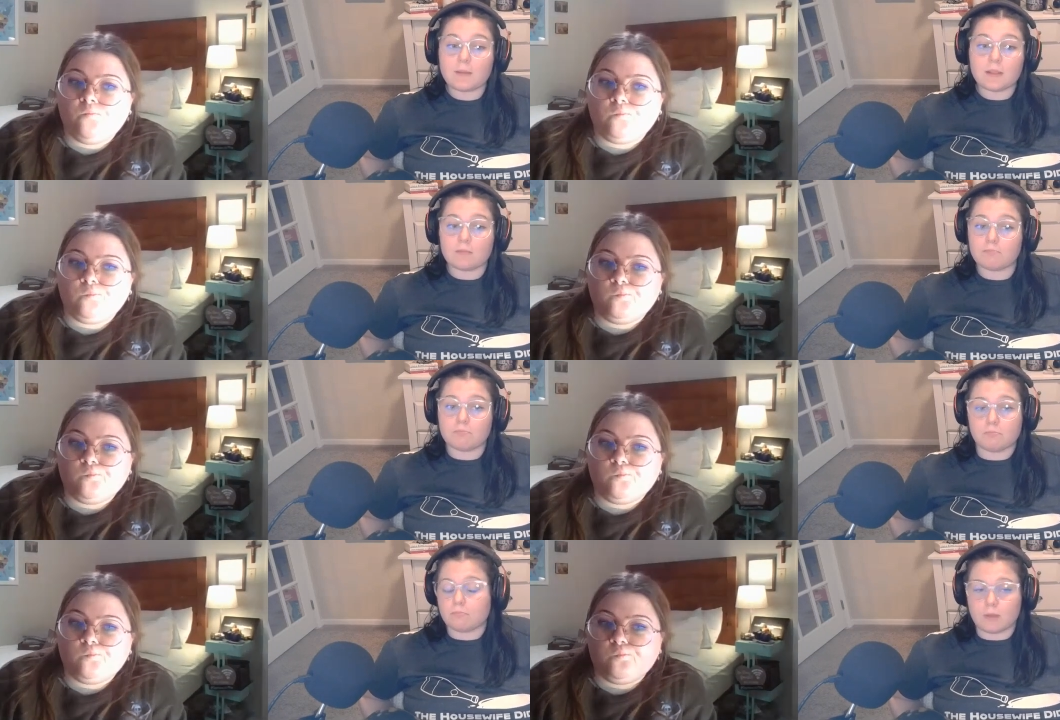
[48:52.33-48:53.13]
Speaker 1: And
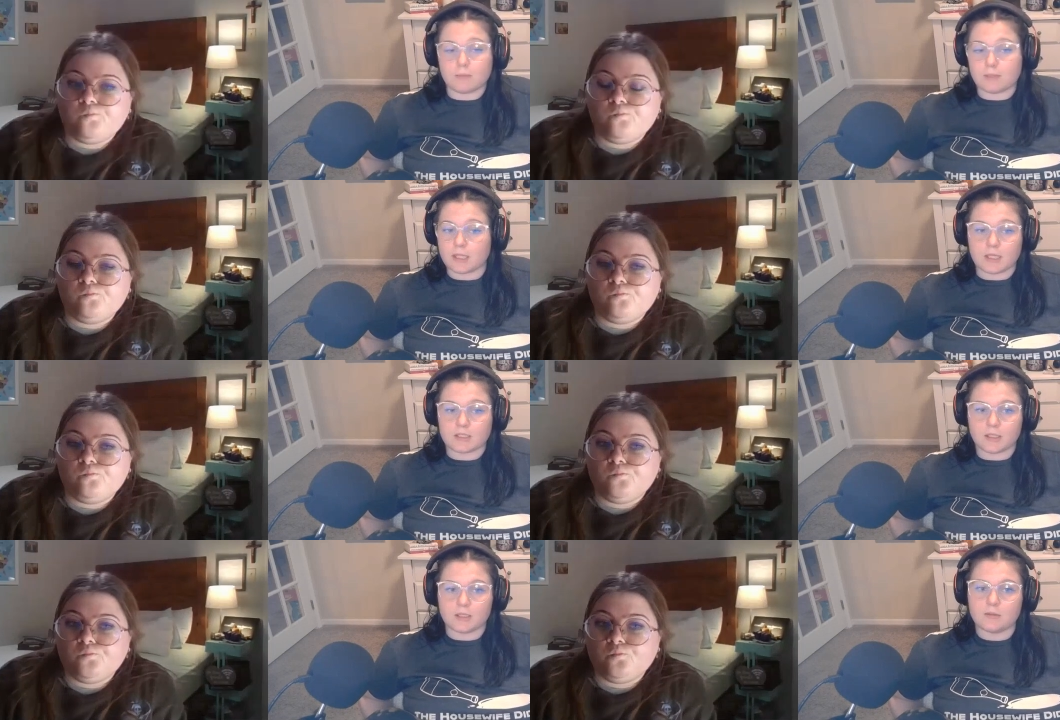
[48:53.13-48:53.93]
maybe
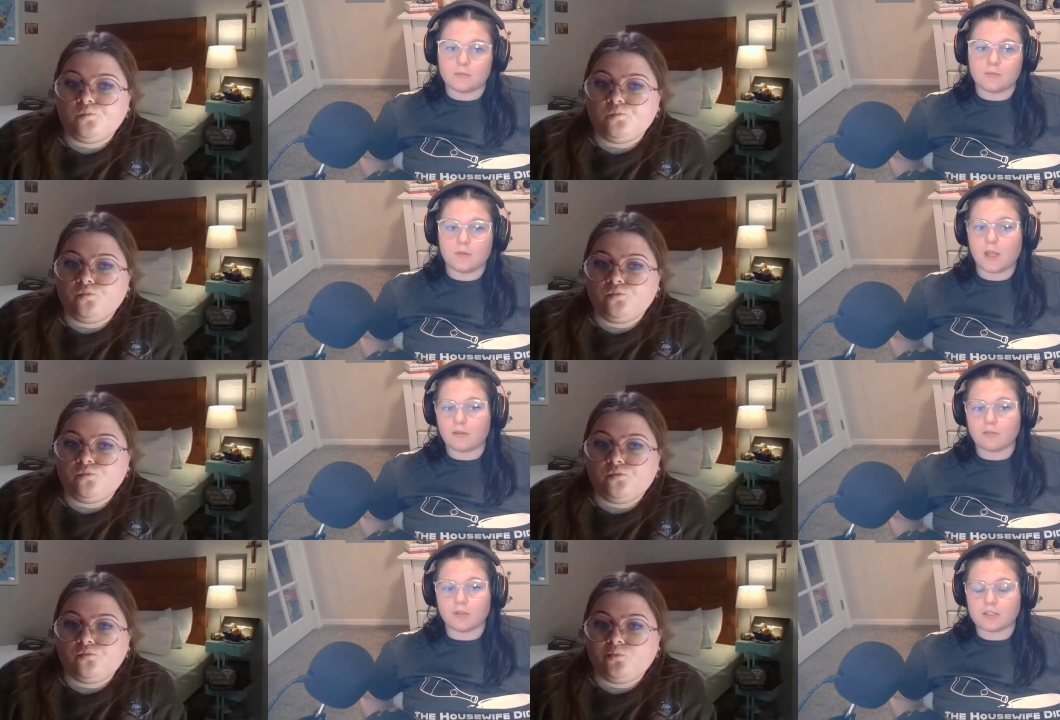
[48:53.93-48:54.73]
maybe they did
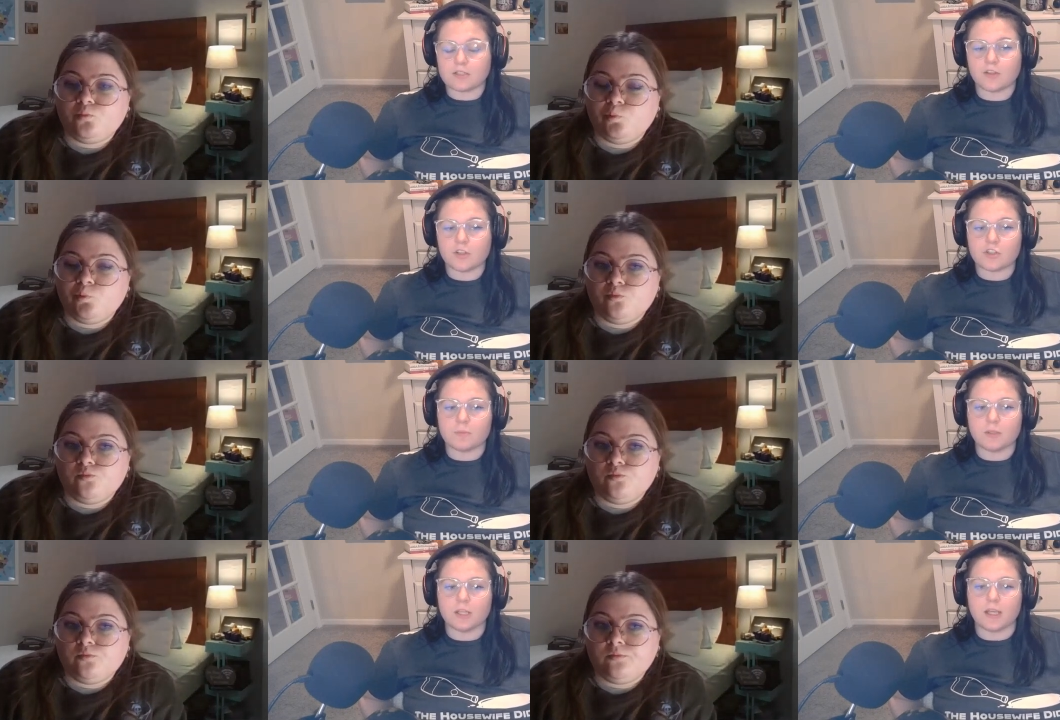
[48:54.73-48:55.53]
have
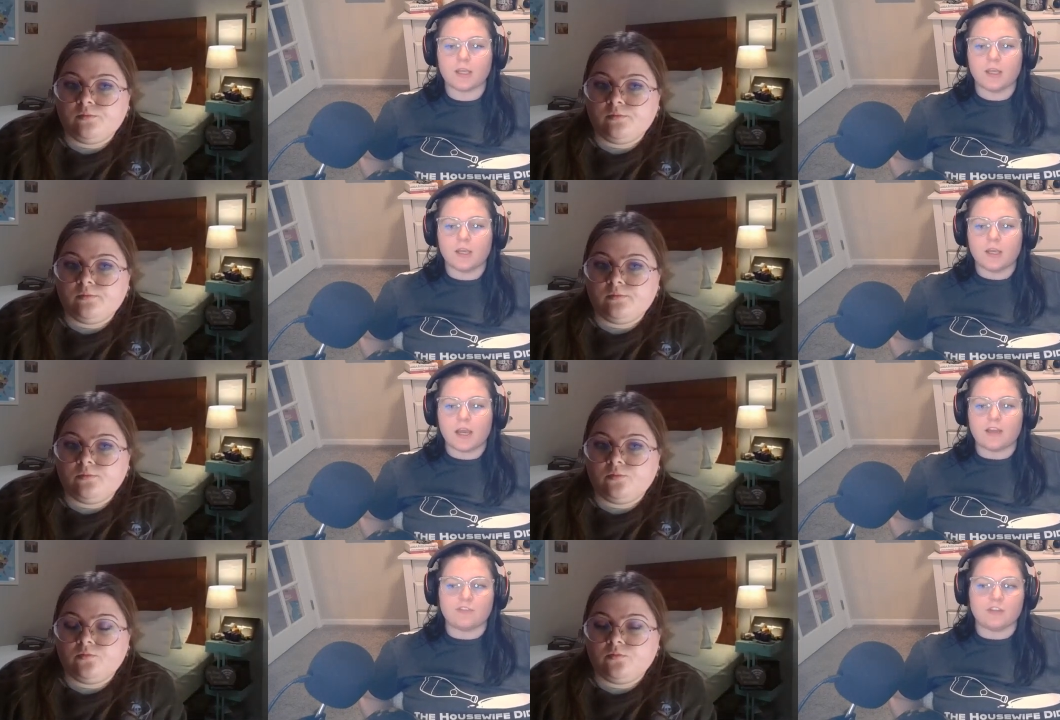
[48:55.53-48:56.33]
lots of others, but
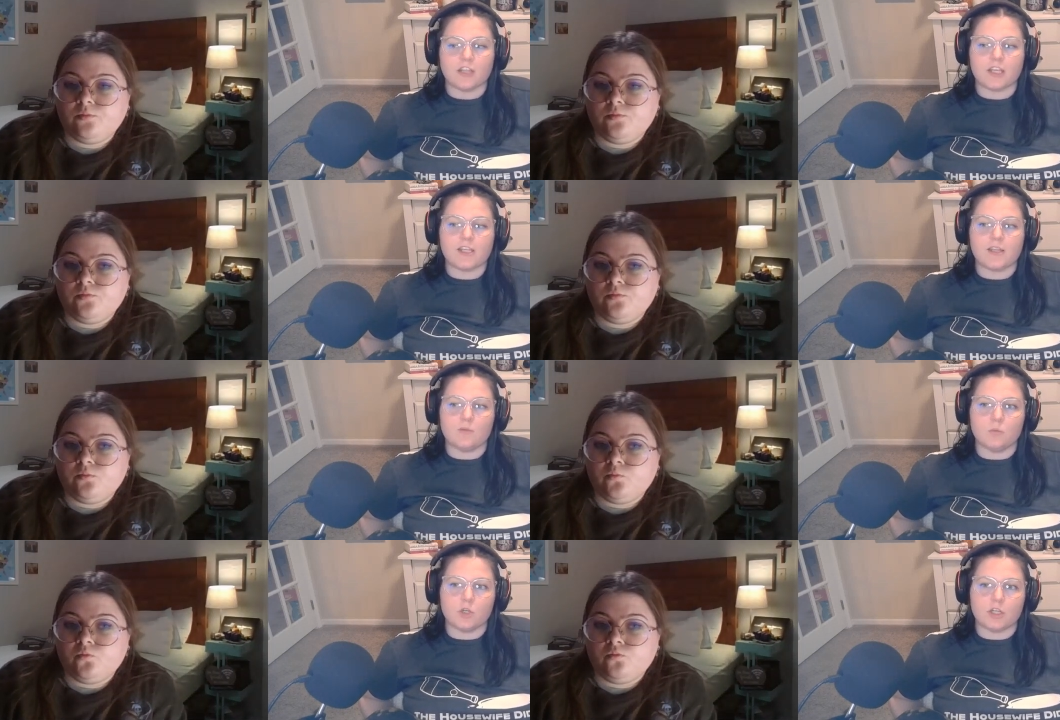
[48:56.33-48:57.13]
like I feel
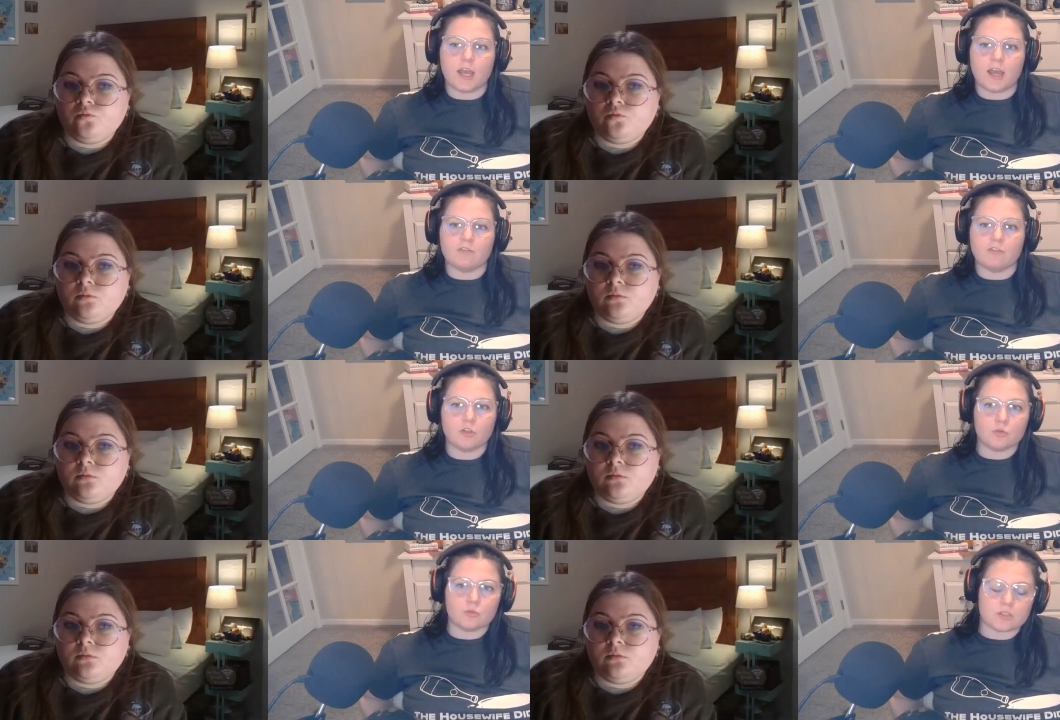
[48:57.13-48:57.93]
like he would
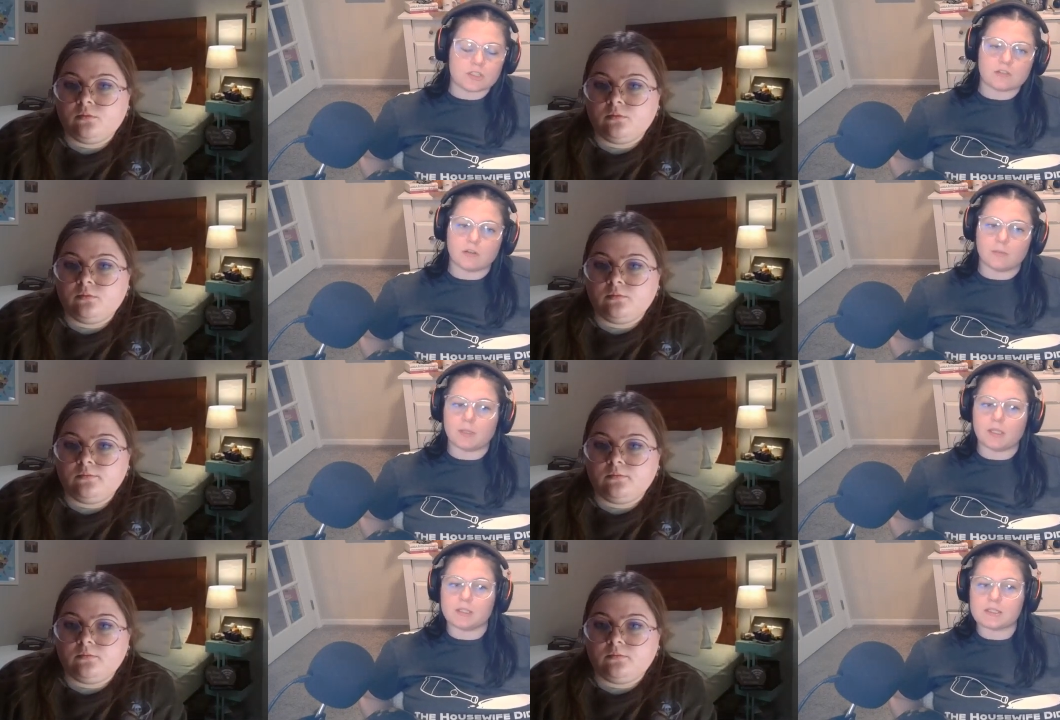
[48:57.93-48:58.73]
have
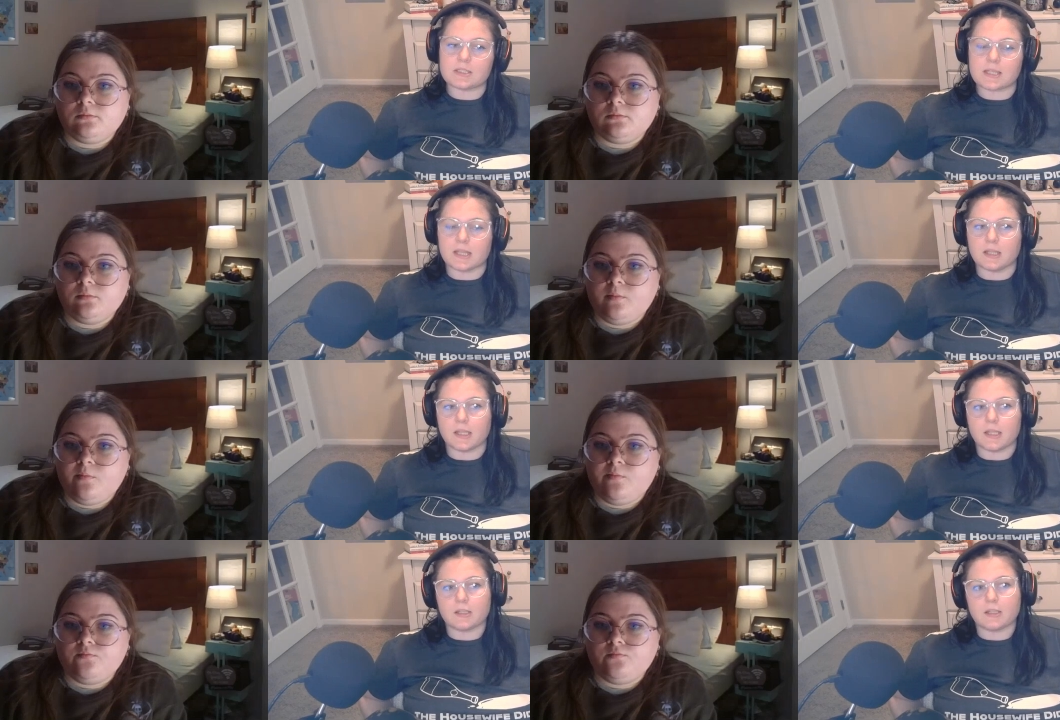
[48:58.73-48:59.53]
news
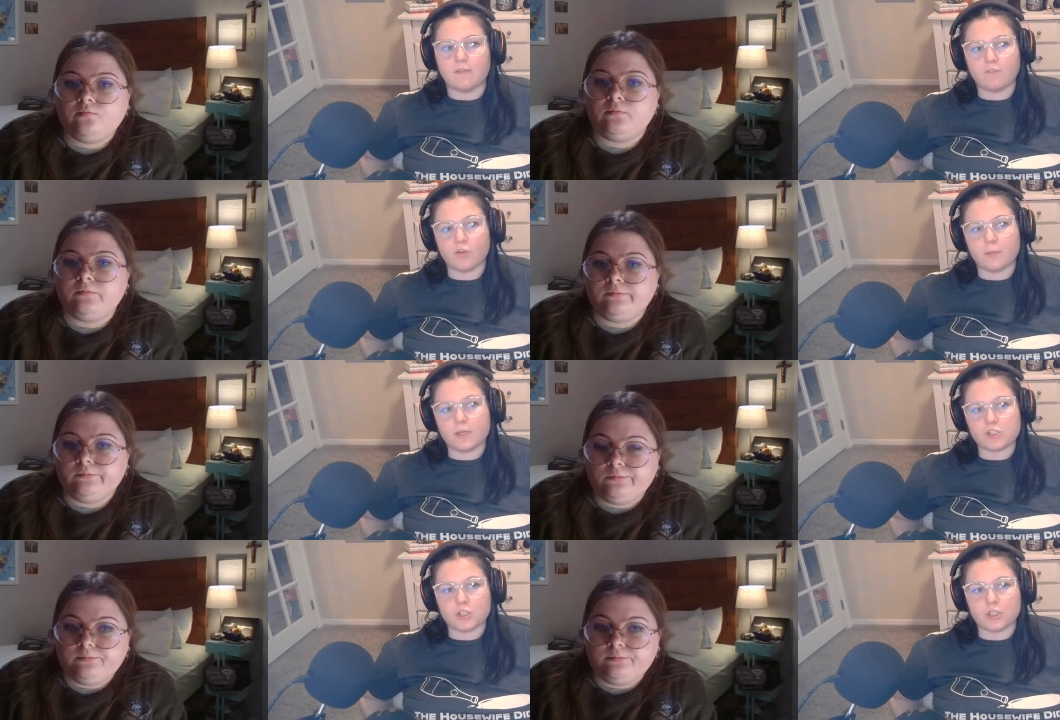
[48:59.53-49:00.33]
clippings and like
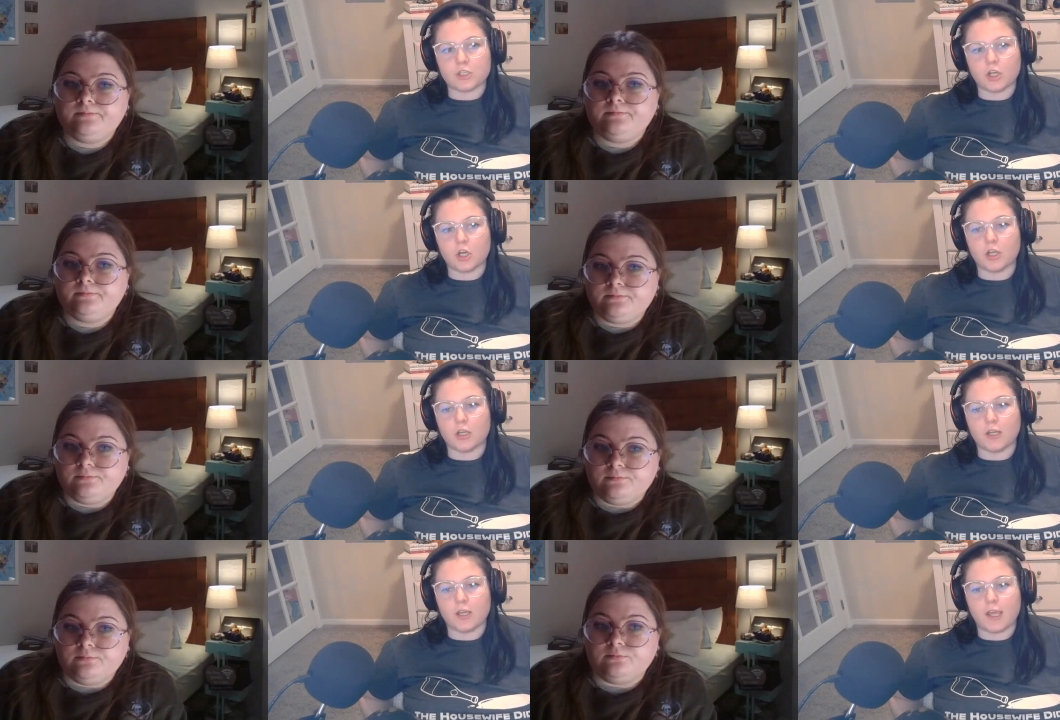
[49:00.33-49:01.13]

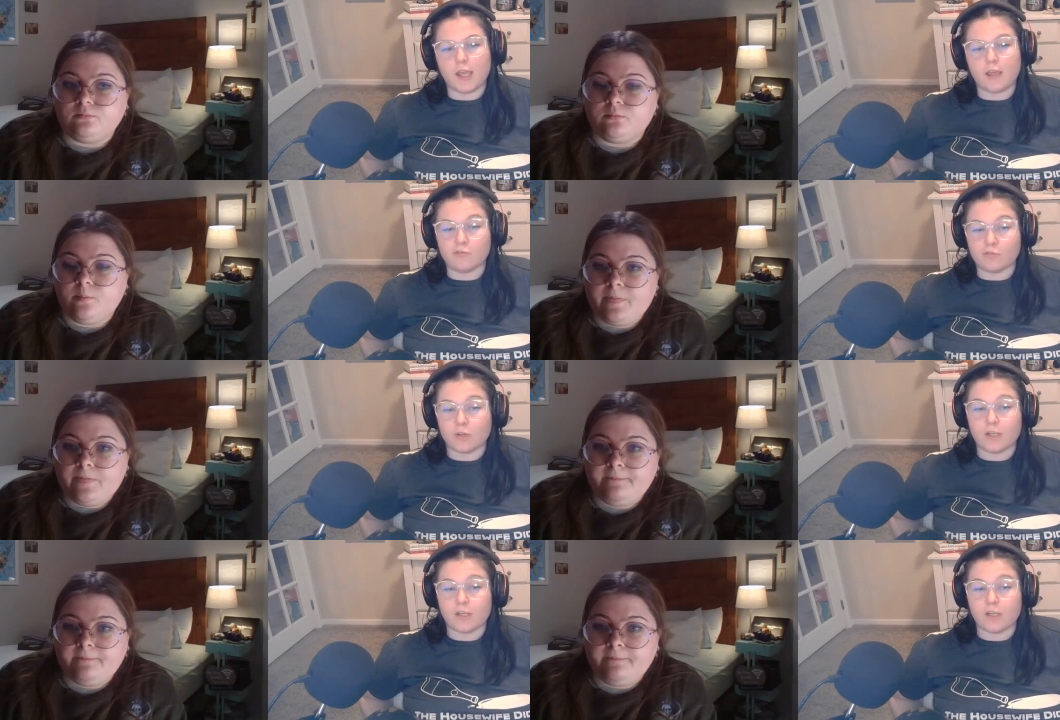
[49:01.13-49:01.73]
information on mm-hmm.